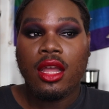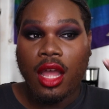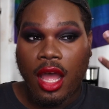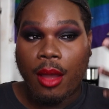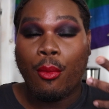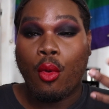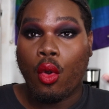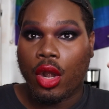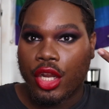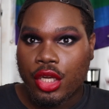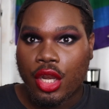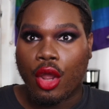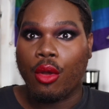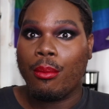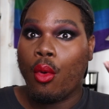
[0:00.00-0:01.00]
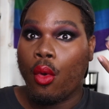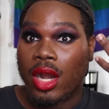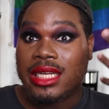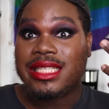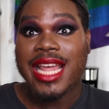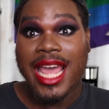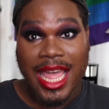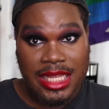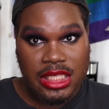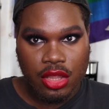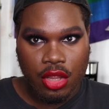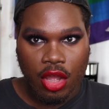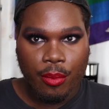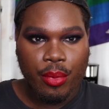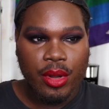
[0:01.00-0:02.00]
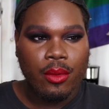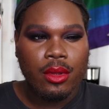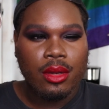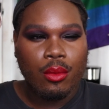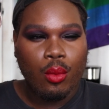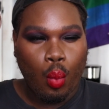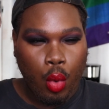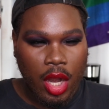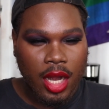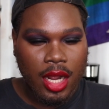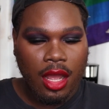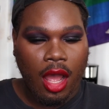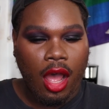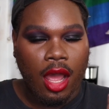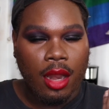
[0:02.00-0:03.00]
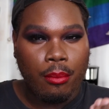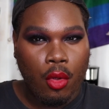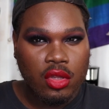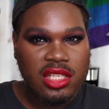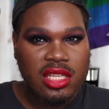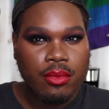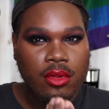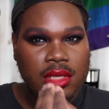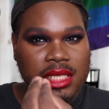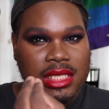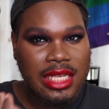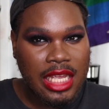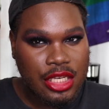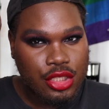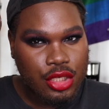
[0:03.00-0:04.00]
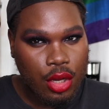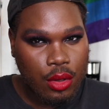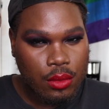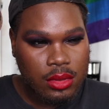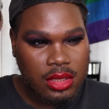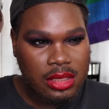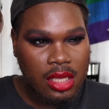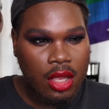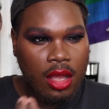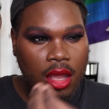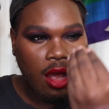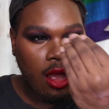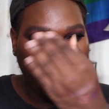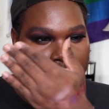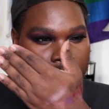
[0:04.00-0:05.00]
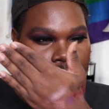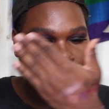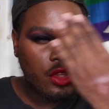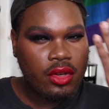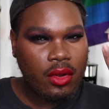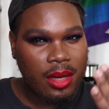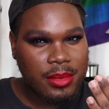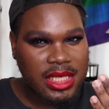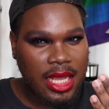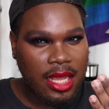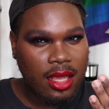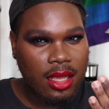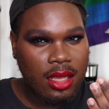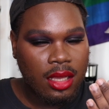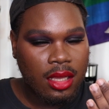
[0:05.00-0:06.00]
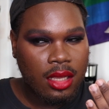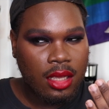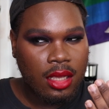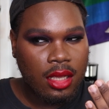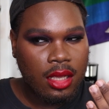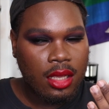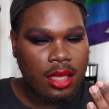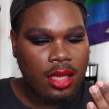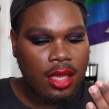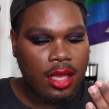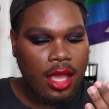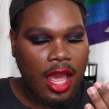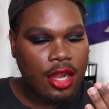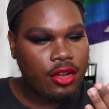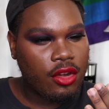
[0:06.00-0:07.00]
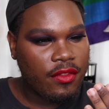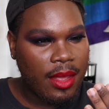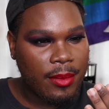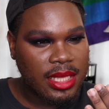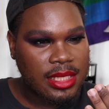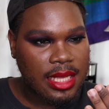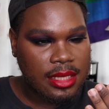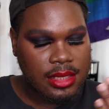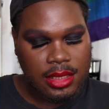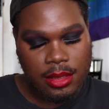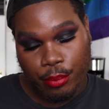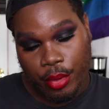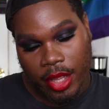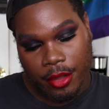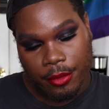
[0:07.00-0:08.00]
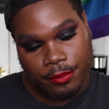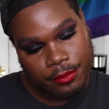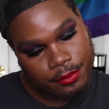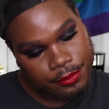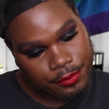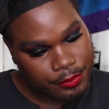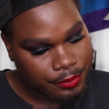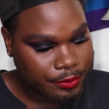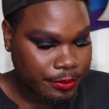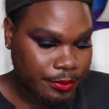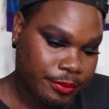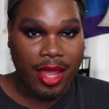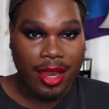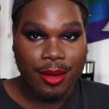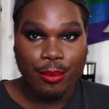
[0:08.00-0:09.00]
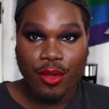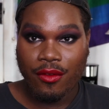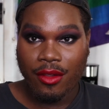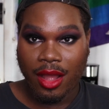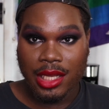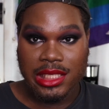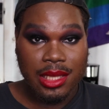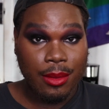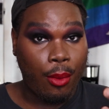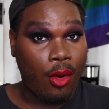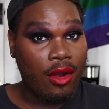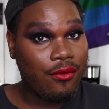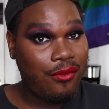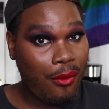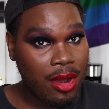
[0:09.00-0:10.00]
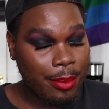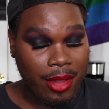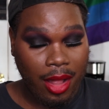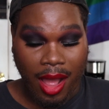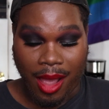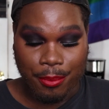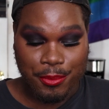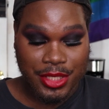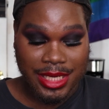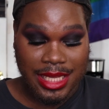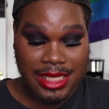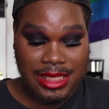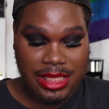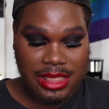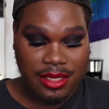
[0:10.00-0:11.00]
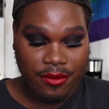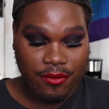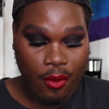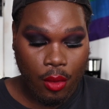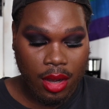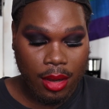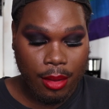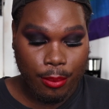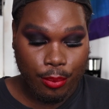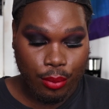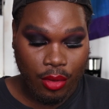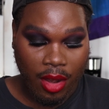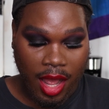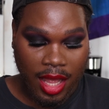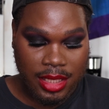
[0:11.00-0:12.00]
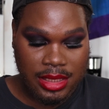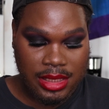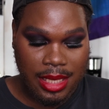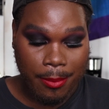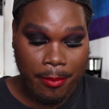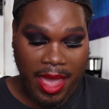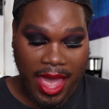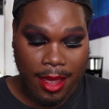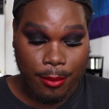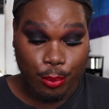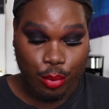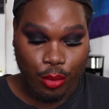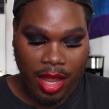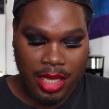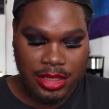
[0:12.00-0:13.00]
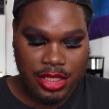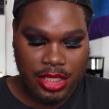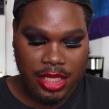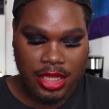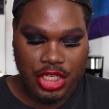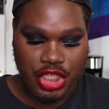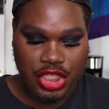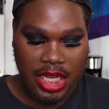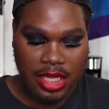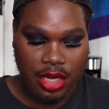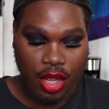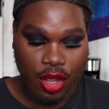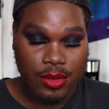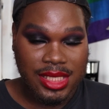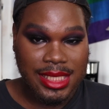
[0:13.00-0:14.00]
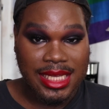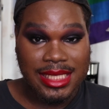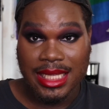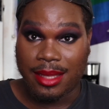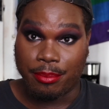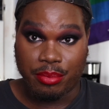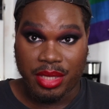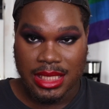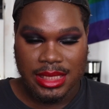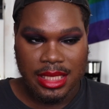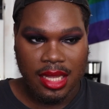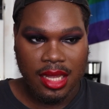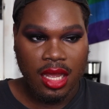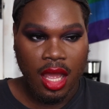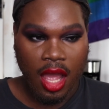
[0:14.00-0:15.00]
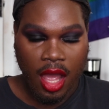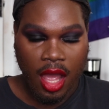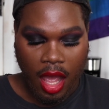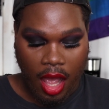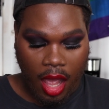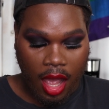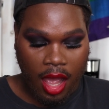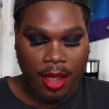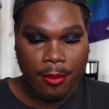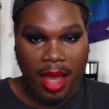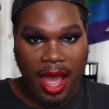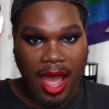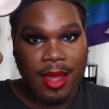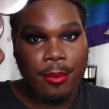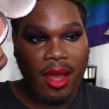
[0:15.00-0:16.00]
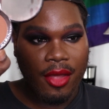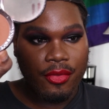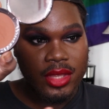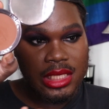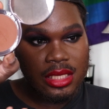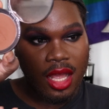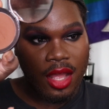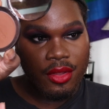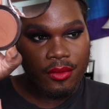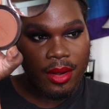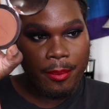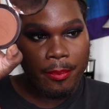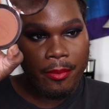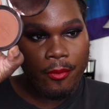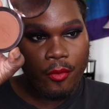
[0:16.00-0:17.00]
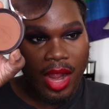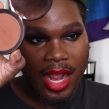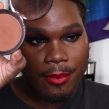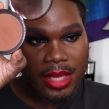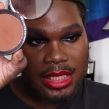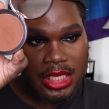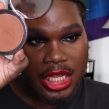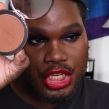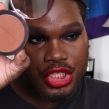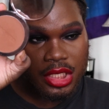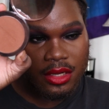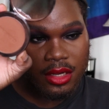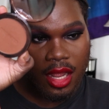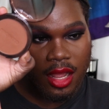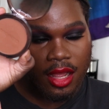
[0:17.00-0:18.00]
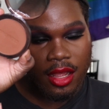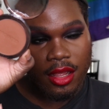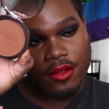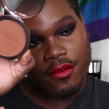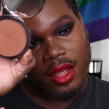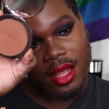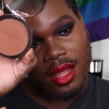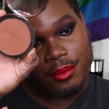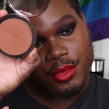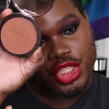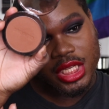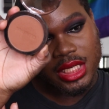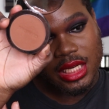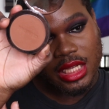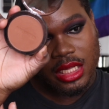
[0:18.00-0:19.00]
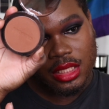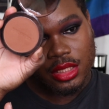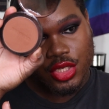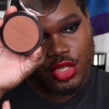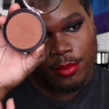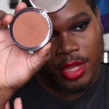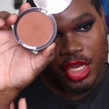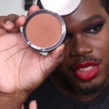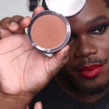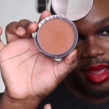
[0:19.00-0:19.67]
a more, more intense look, but it would work on multiple skin tones. You know what I'm saying? I don't know if that made sense, but moving on to the more affordable option is the Sephora Bronzed Matte Bronzer in the shade 06 Ibiza. I bought this on the recommendation of Shanine, Too Much